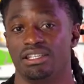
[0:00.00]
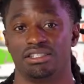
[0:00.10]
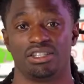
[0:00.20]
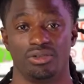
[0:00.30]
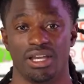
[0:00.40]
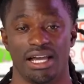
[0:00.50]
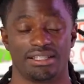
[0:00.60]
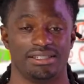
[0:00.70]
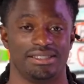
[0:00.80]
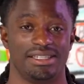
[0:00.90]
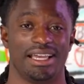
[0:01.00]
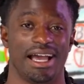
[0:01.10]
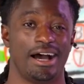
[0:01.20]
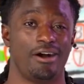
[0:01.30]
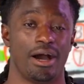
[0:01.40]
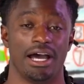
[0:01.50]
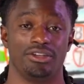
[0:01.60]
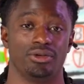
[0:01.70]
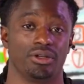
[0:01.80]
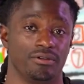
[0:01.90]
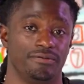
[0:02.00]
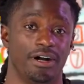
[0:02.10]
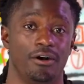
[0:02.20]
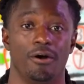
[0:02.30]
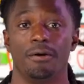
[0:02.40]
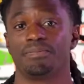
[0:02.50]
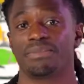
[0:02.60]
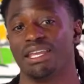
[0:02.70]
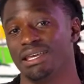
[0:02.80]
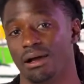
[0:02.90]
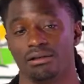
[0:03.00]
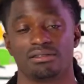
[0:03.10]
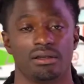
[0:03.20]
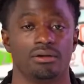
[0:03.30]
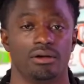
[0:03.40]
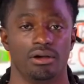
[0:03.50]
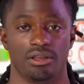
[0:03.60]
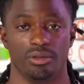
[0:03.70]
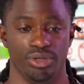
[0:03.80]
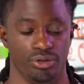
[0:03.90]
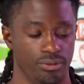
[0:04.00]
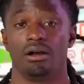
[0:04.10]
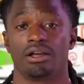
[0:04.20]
just so you guys can see how I do it on the phone and also on the computer.